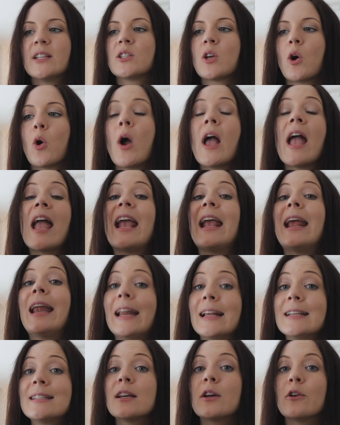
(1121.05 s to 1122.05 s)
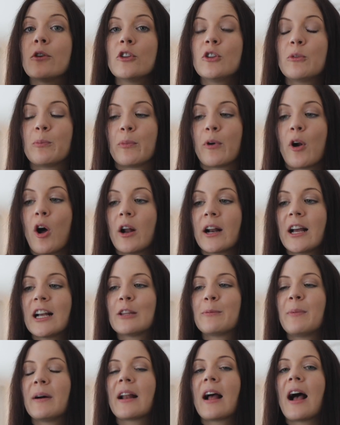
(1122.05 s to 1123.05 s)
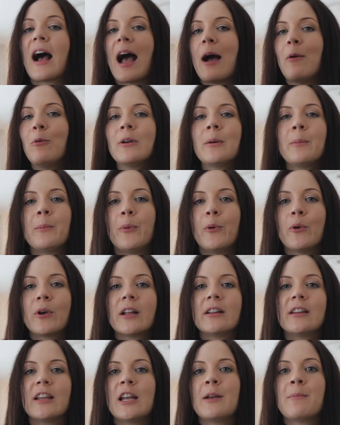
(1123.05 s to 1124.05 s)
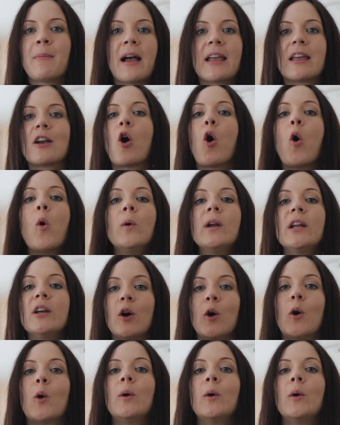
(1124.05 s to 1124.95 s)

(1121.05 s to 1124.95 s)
So it is a good product, but I wouldn't put it in my holy